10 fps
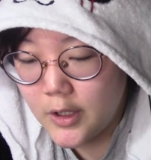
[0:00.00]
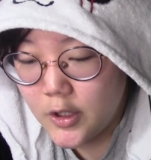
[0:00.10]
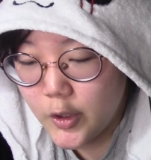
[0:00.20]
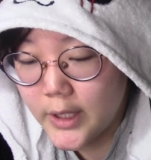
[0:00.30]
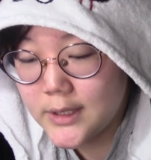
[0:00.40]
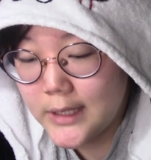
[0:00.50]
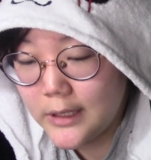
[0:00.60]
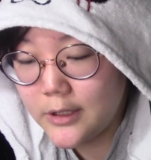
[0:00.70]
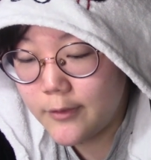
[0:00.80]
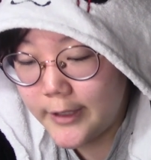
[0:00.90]
You can
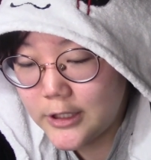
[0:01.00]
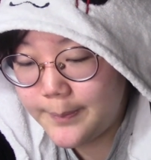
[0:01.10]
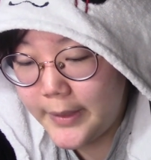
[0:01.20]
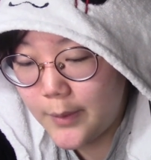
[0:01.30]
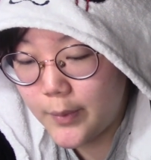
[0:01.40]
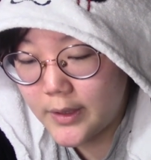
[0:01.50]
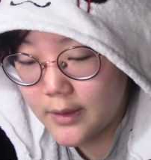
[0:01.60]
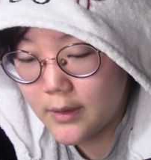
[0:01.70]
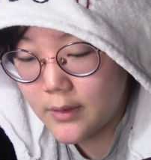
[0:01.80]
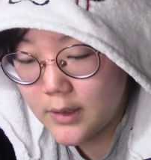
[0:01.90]
sell the recipe with
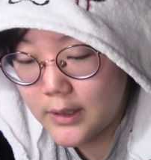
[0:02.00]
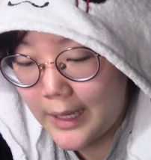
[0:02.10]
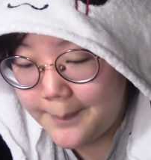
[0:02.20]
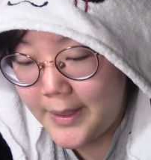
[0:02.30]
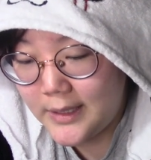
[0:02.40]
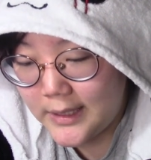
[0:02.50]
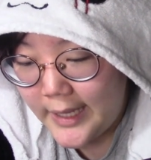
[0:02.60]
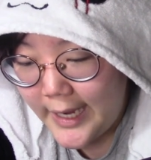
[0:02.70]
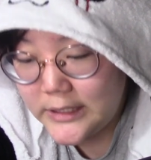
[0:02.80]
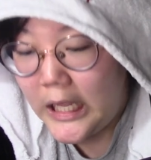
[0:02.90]
that being the
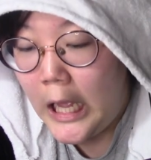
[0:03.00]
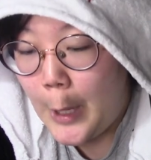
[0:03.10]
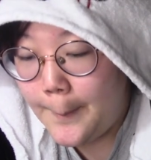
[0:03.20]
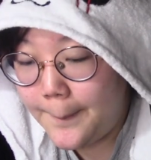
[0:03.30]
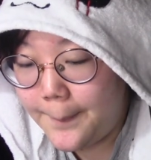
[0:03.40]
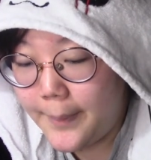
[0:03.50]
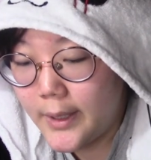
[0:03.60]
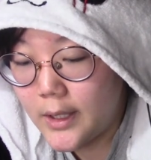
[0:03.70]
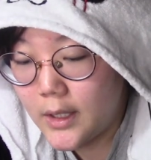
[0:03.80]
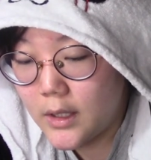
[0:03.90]
case,
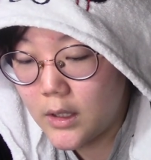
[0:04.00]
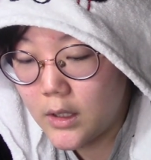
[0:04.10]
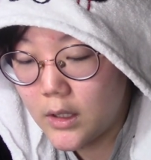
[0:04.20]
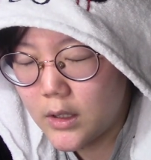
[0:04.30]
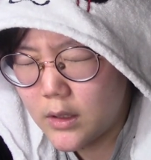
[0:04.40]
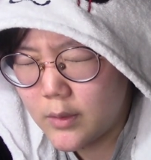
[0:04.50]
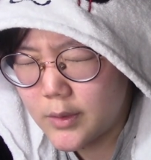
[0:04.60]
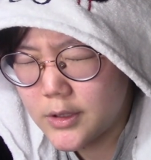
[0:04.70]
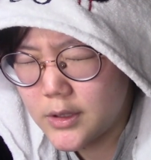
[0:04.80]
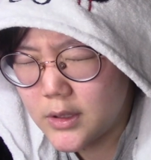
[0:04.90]
but,
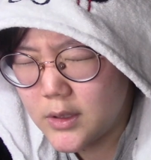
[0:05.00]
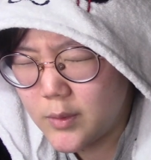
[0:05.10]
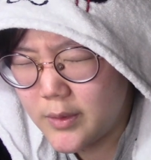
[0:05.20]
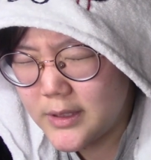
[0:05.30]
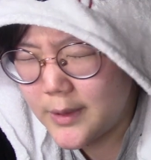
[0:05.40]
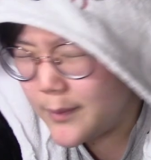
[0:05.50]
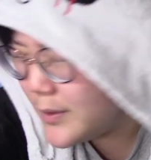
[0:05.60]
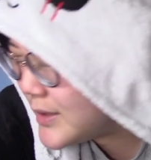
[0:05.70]
what was it? What